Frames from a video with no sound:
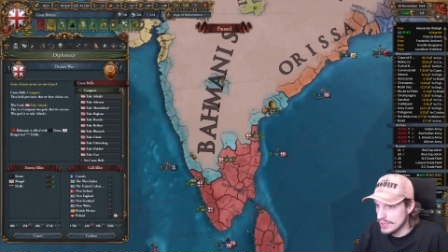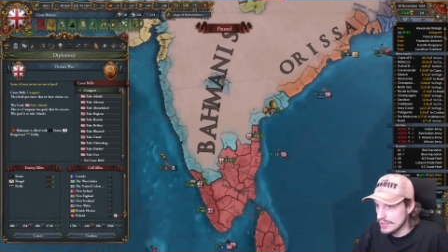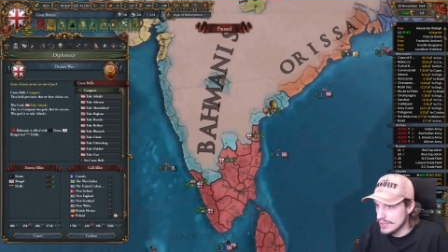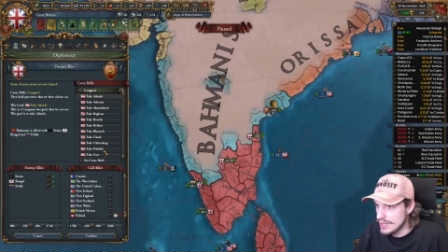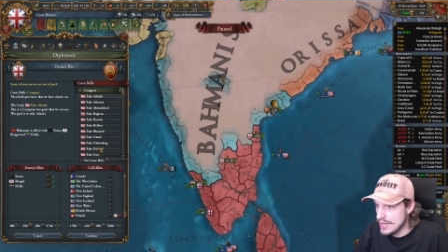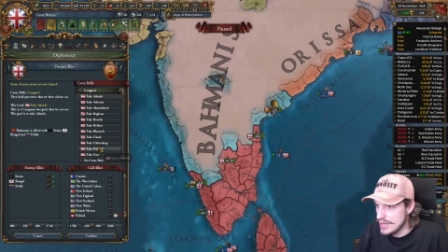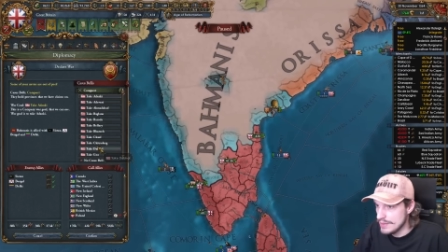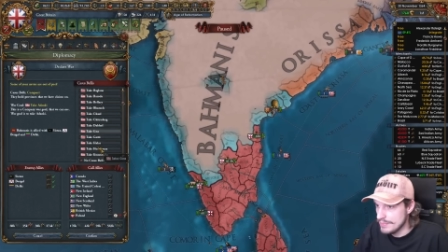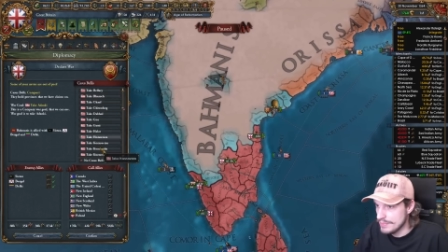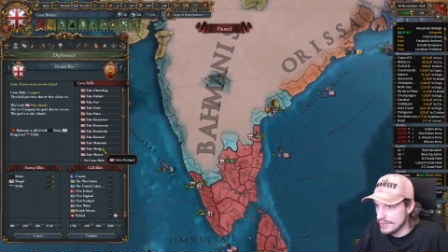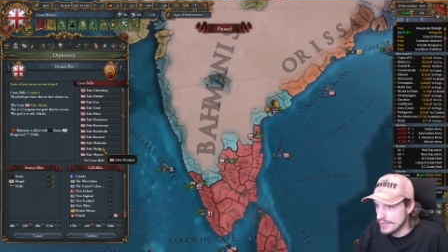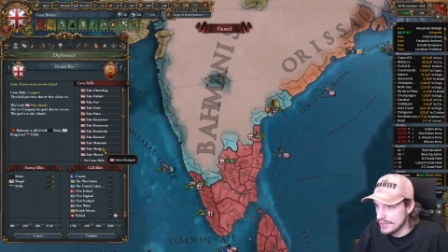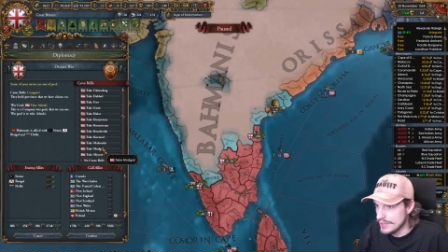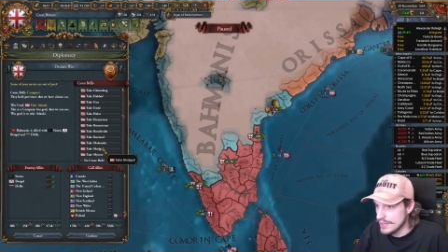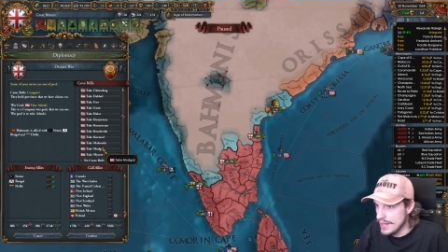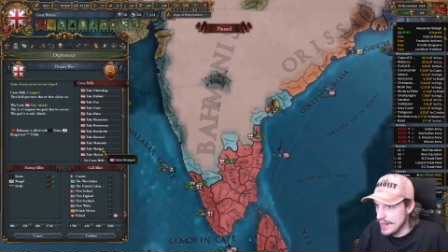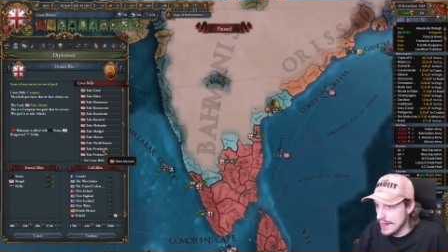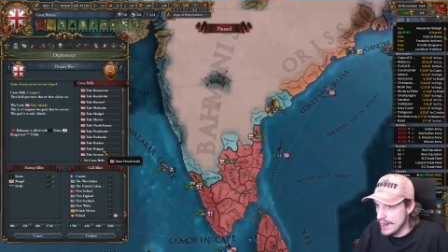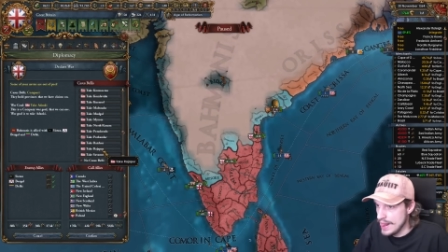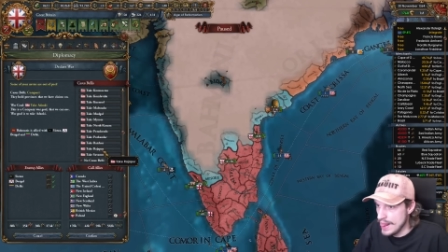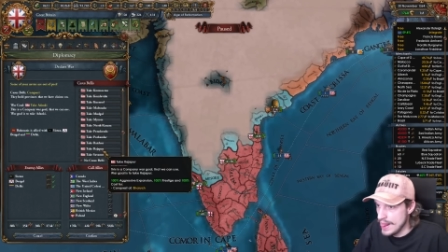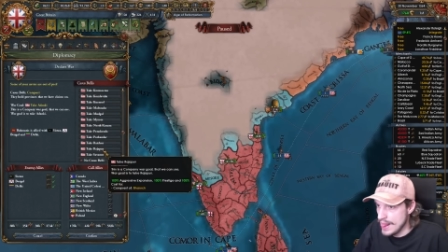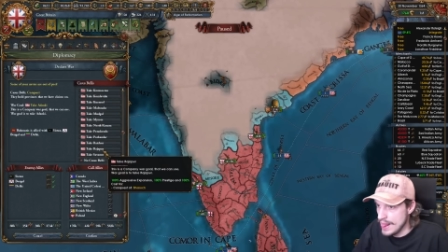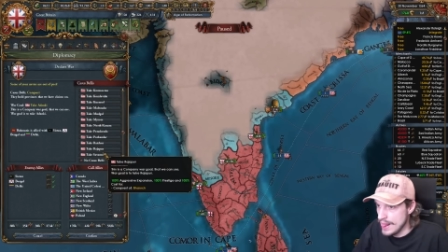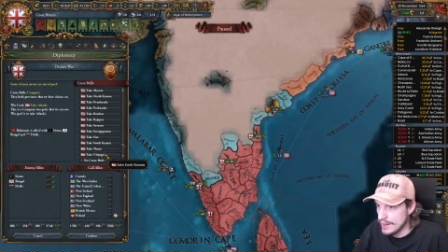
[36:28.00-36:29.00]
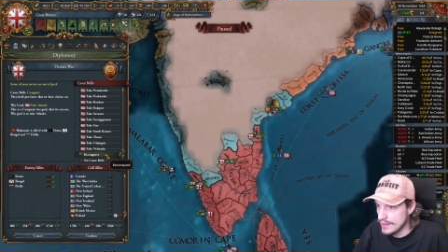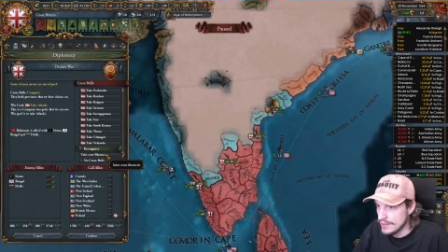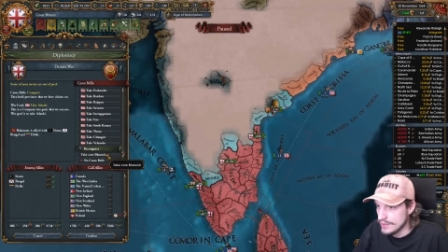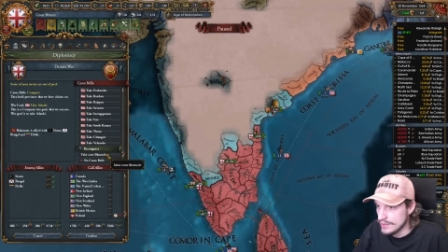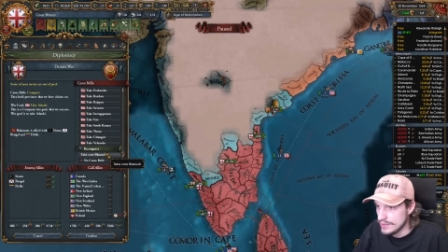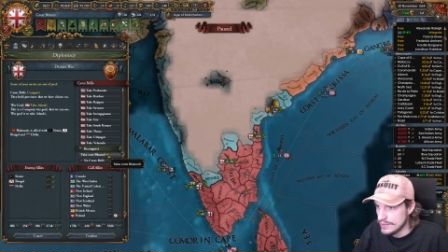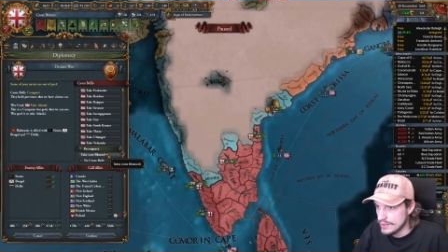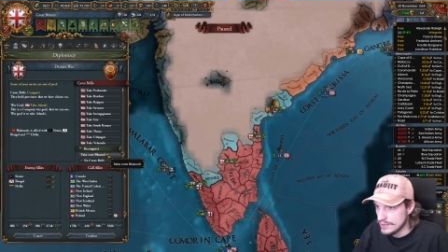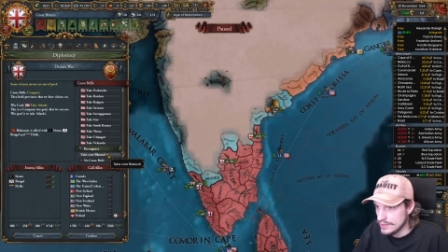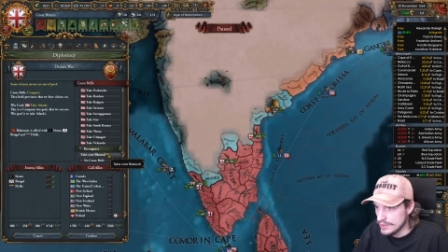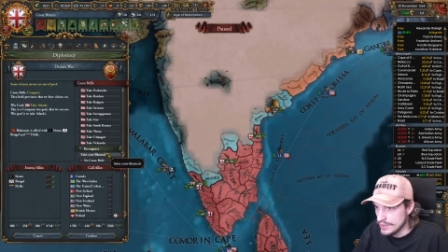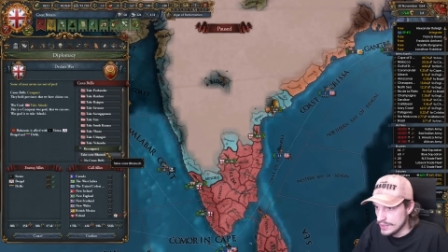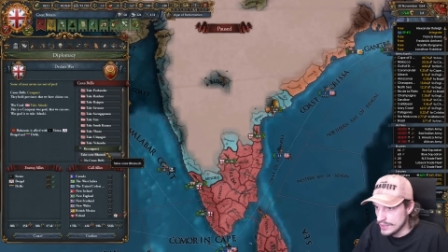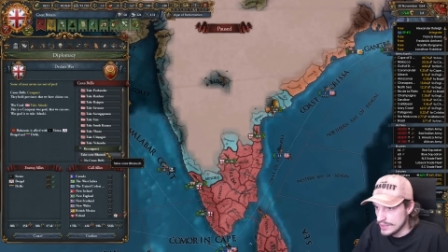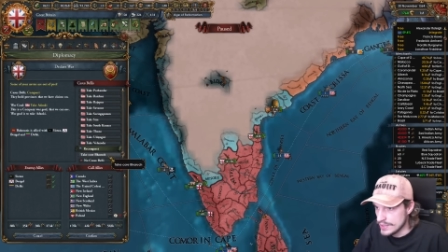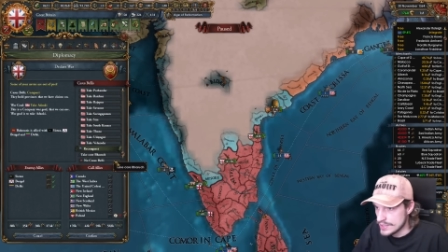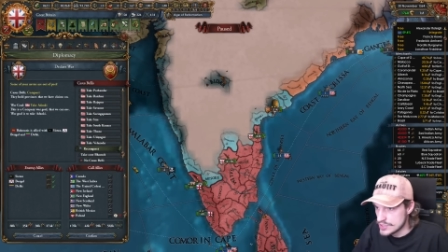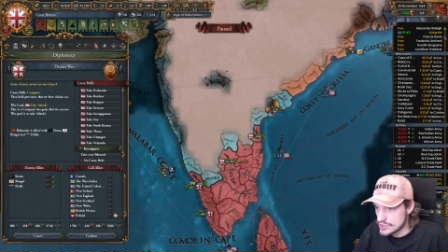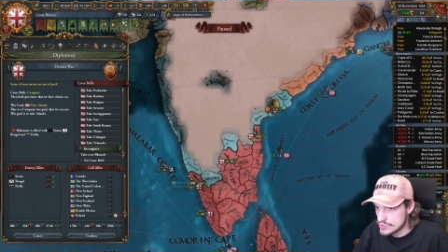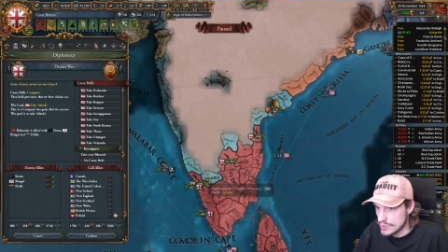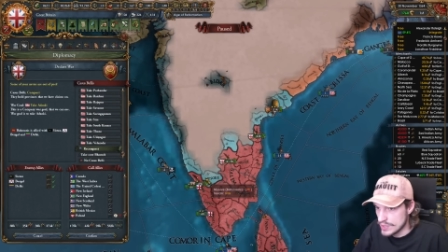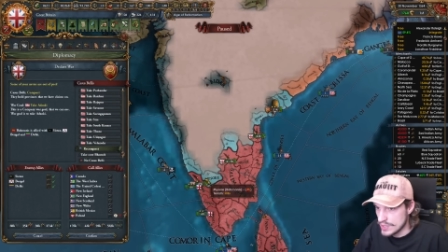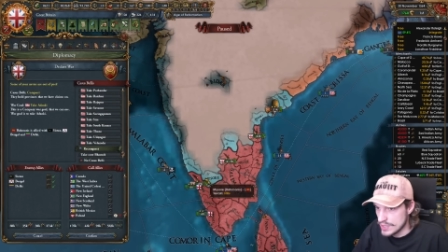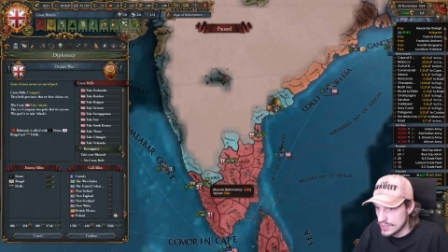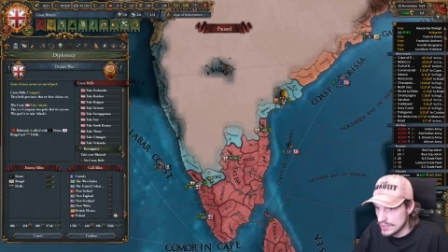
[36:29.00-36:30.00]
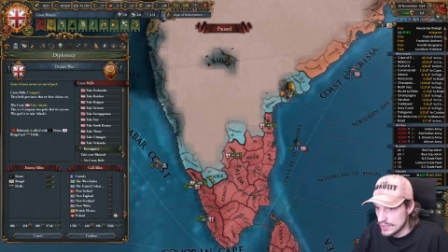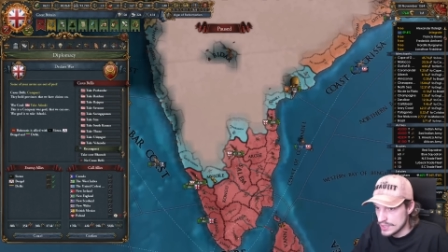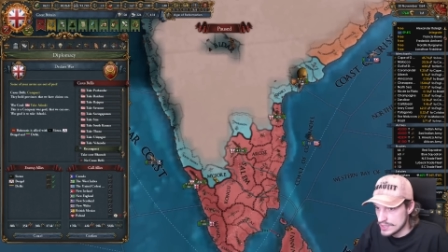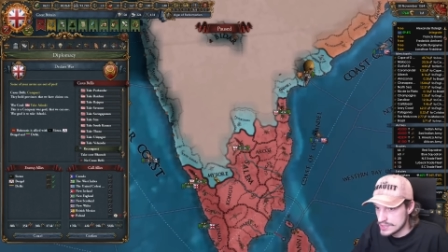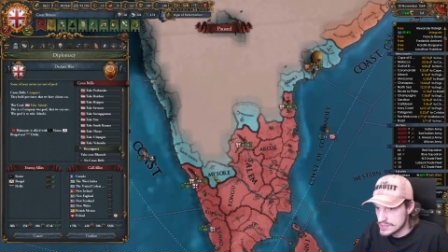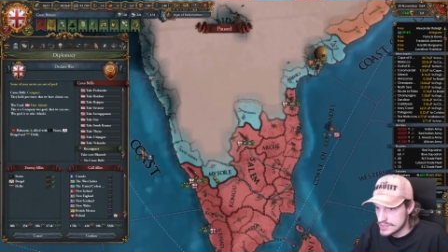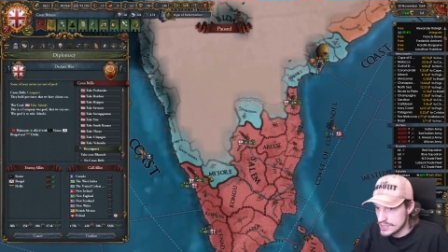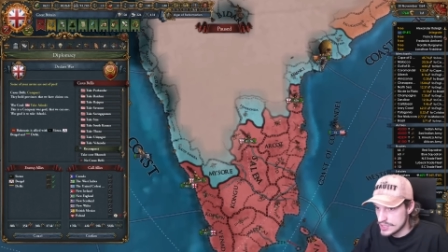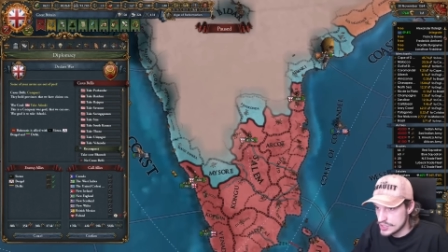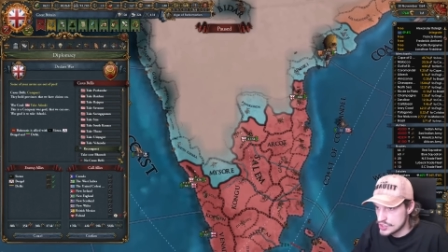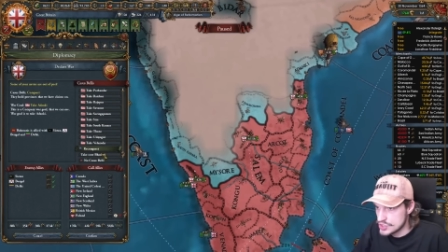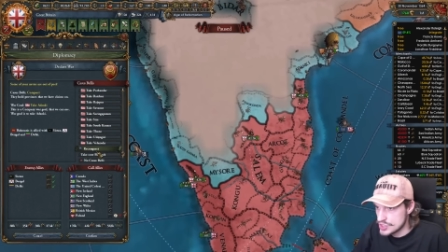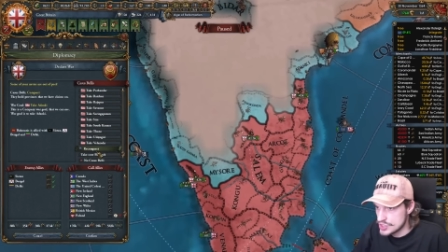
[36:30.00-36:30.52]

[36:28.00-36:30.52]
lot, but it is what it is. Let's